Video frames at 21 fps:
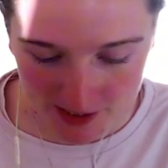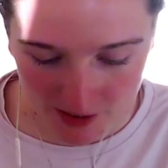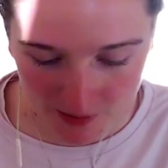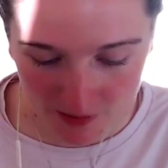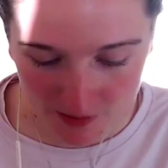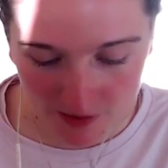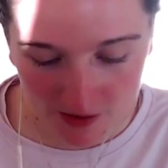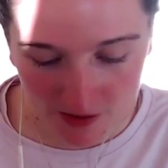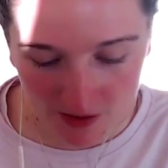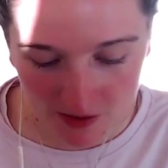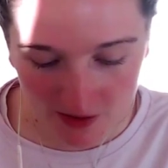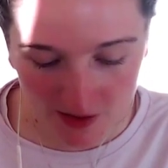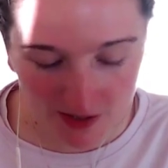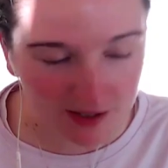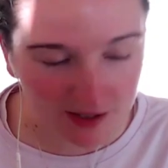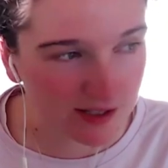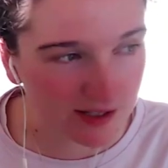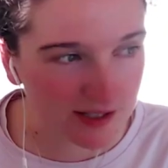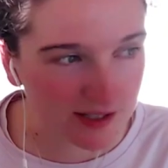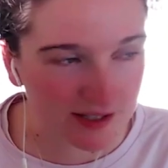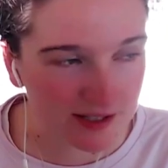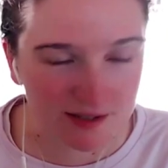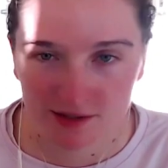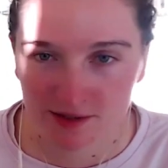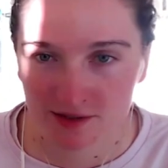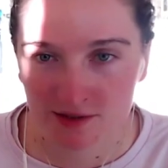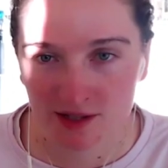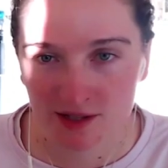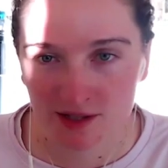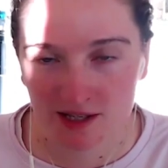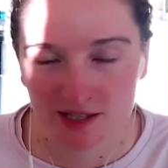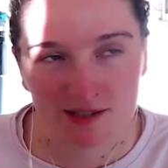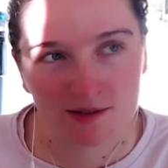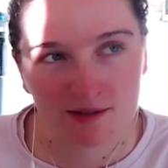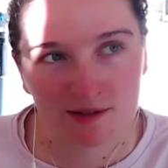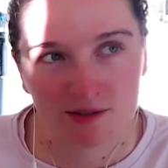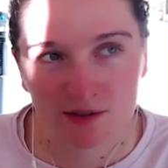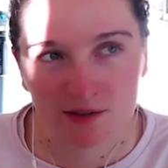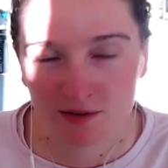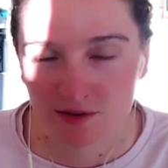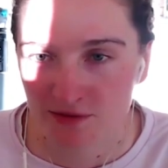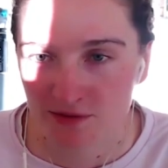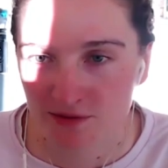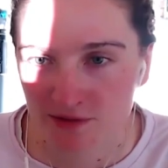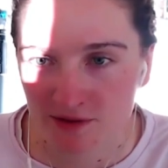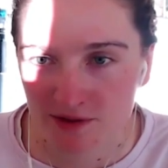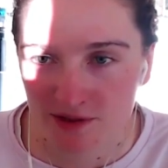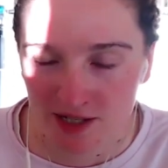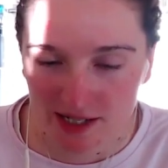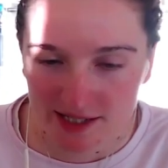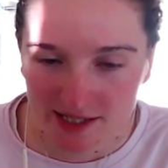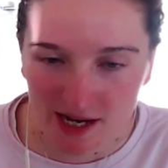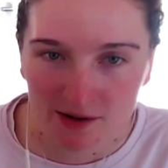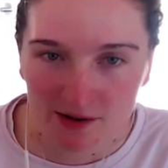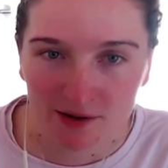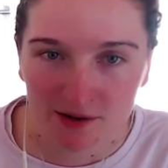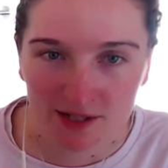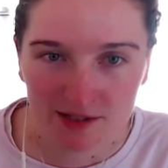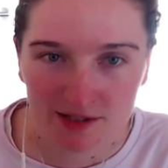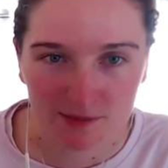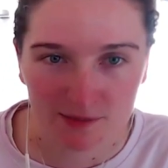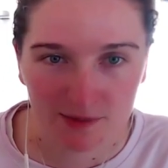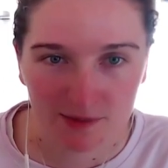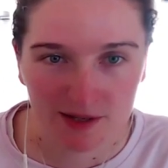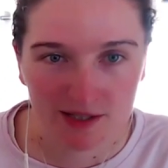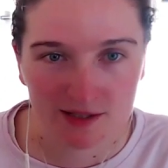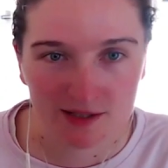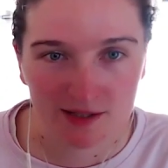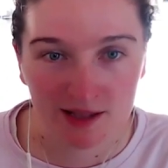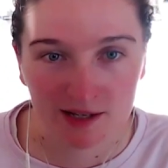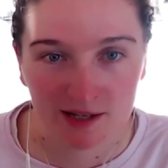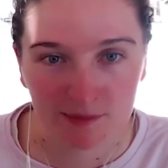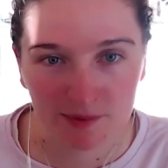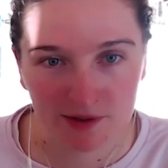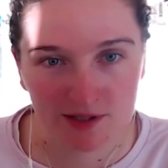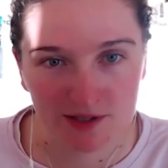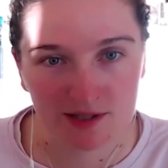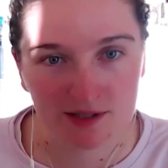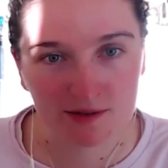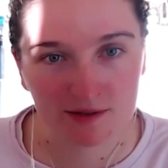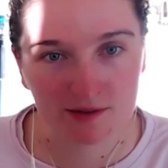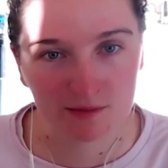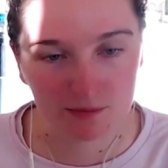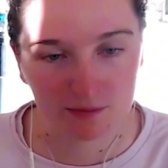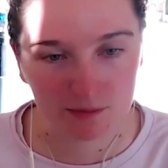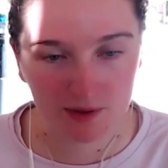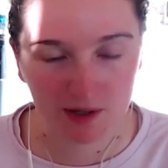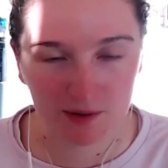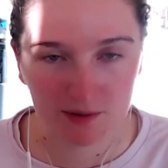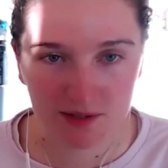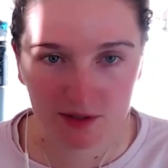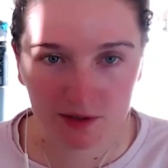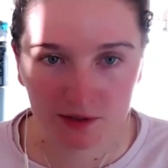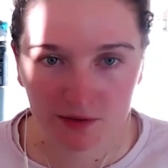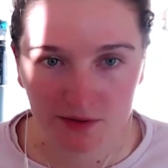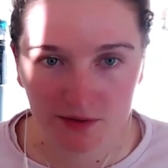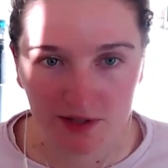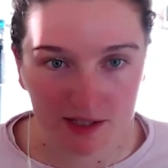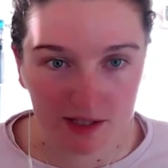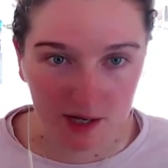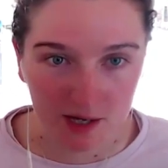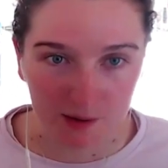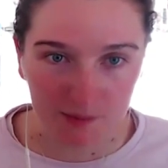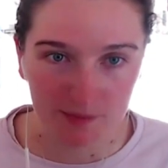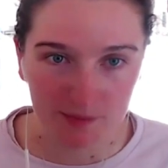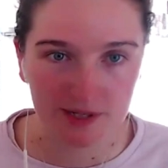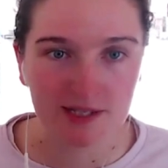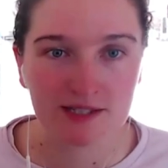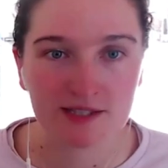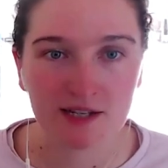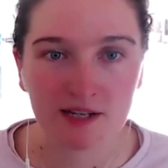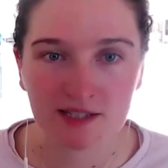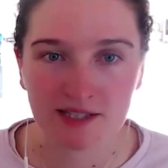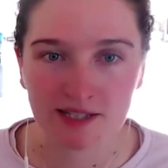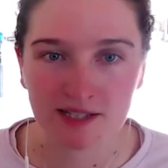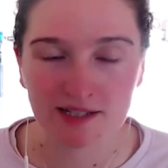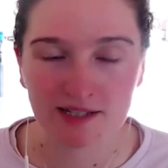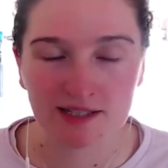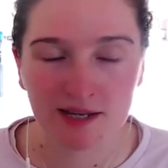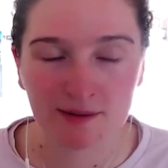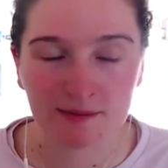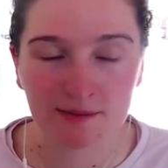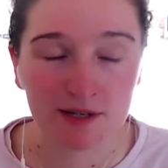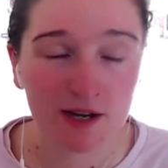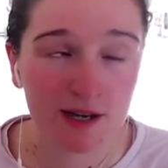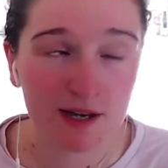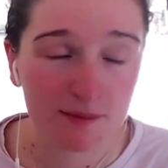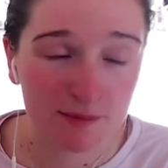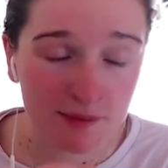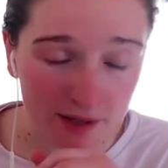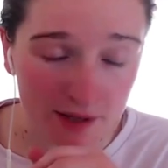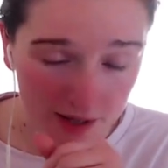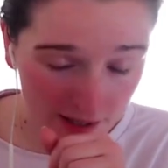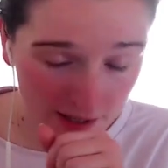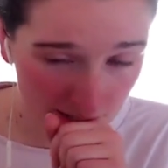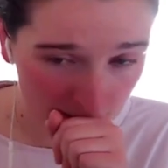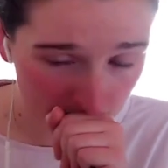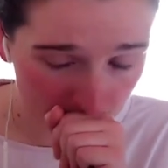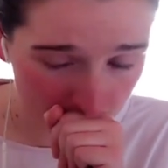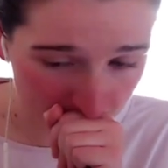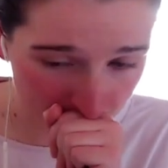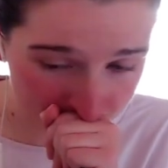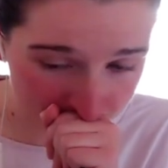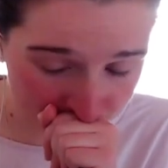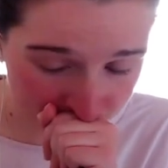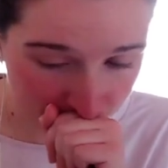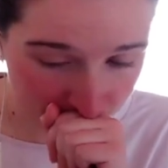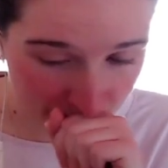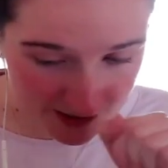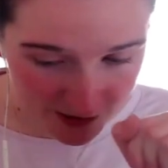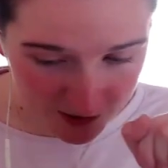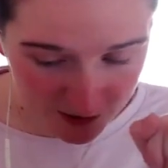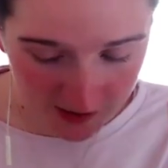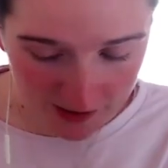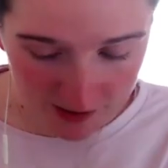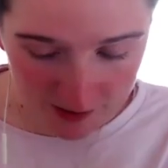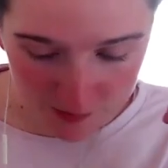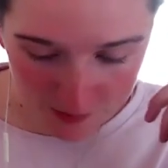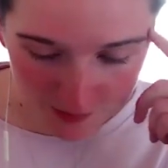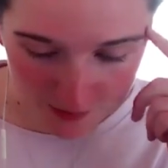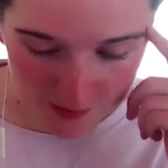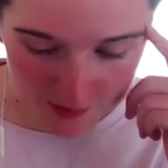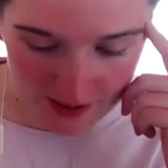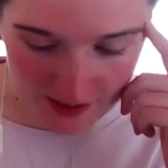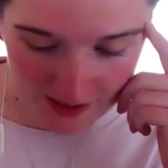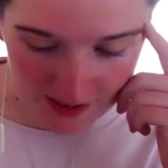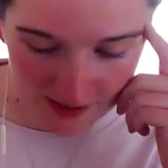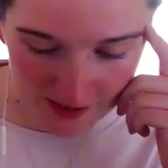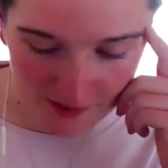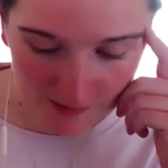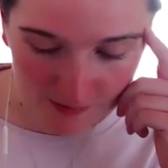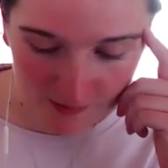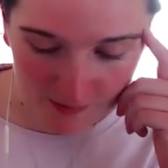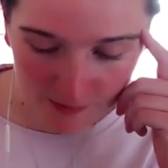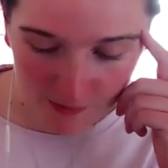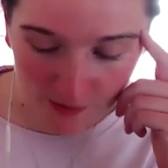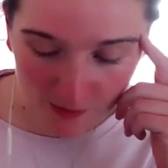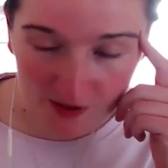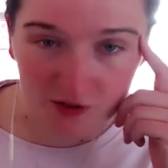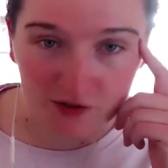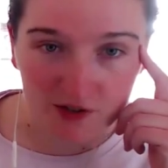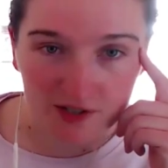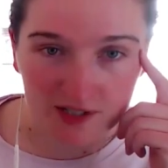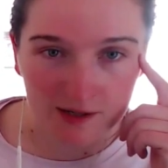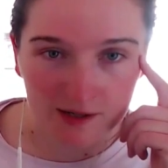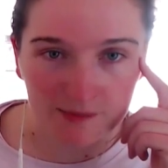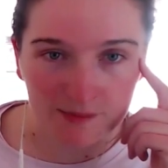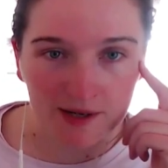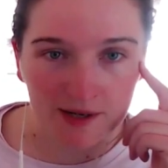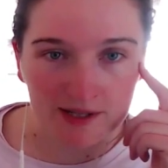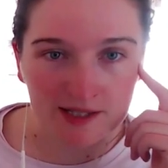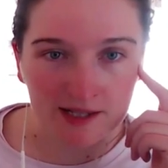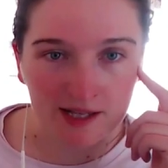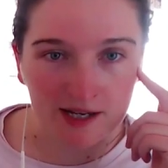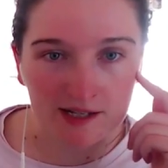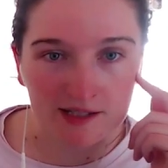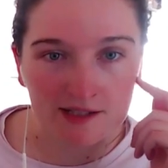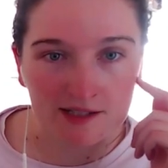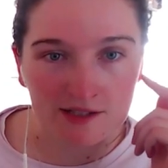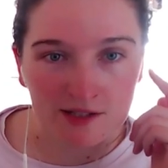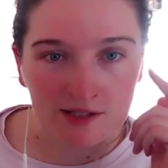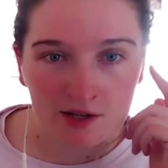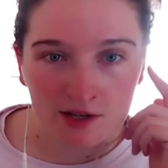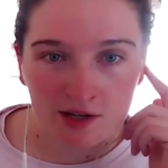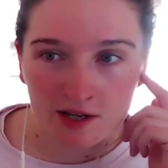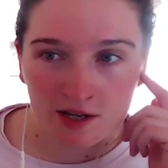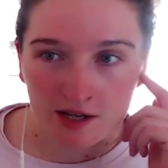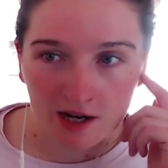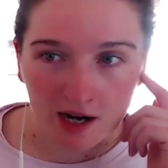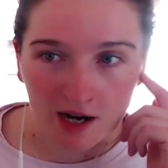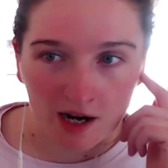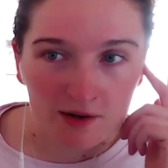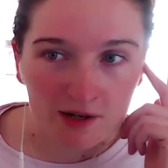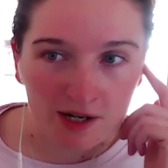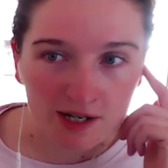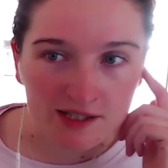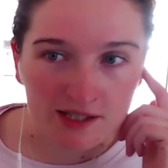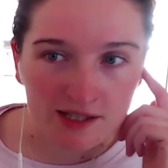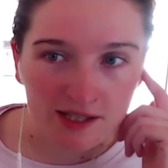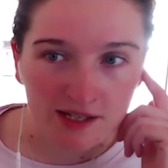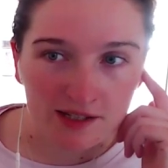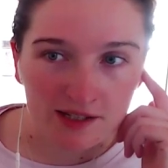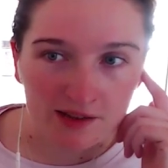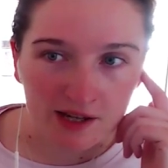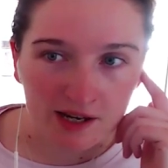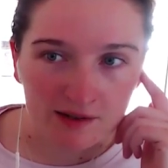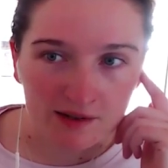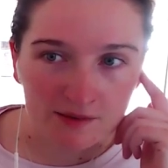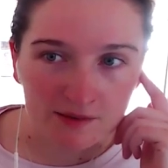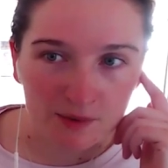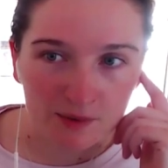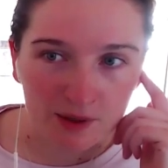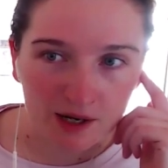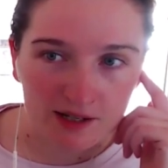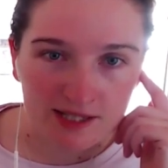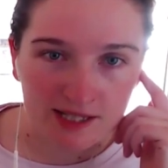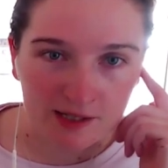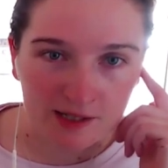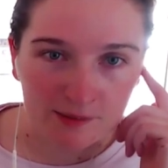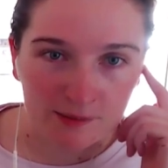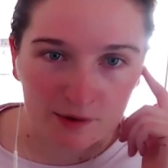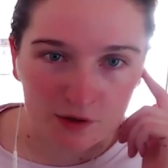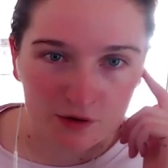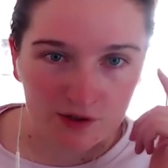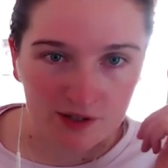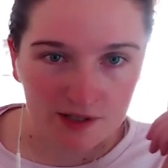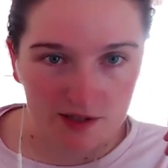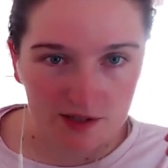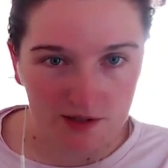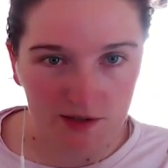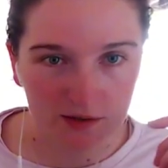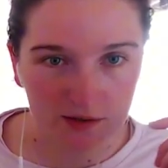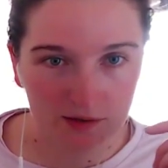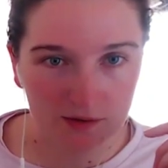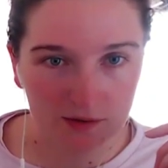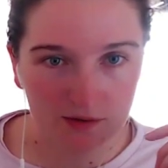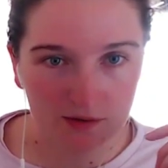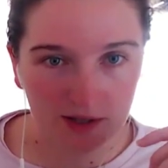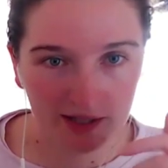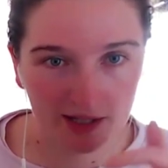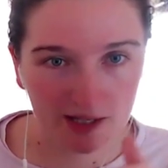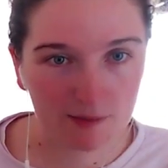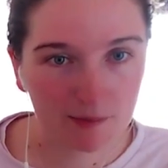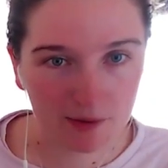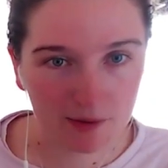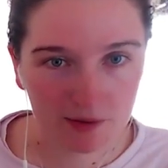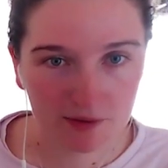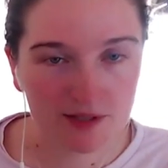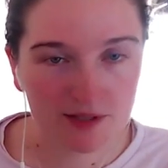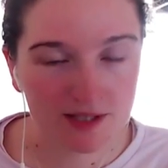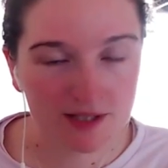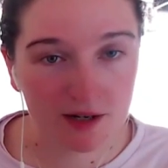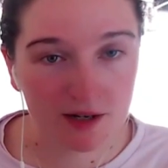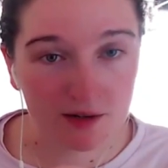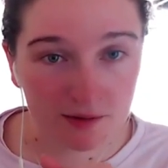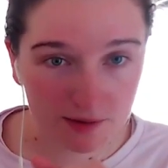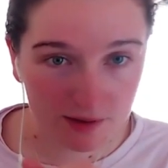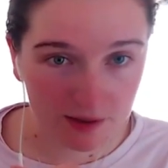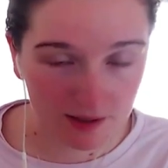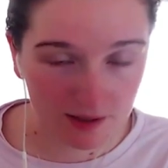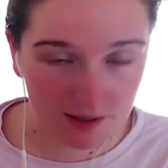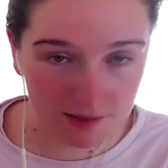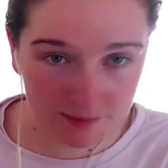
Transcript: I don't think it's sort of died down a little bit. I think because there was a lot of companies starting at the same time. But I do think we'll see some more interest come back to that. I'd like to think that we are seeing a more trend to thinking beyond the cell.